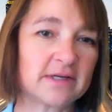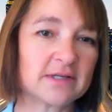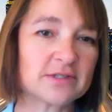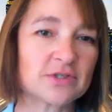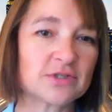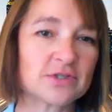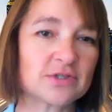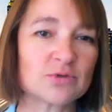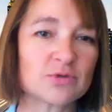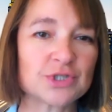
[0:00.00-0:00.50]

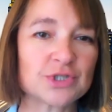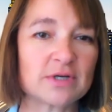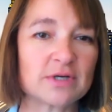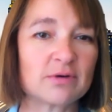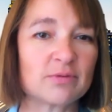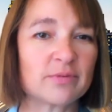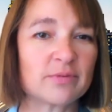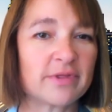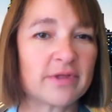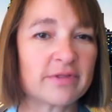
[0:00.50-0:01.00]
So share it
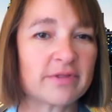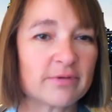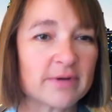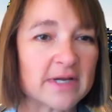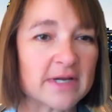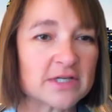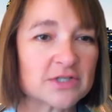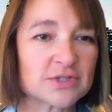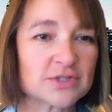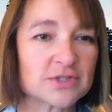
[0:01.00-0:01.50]
with other
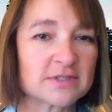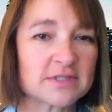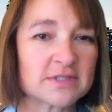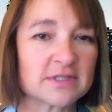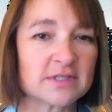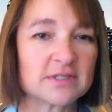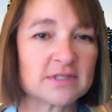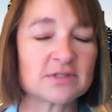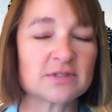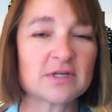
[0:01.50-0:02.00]

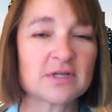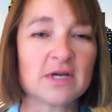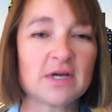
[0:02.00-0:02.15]
agencies,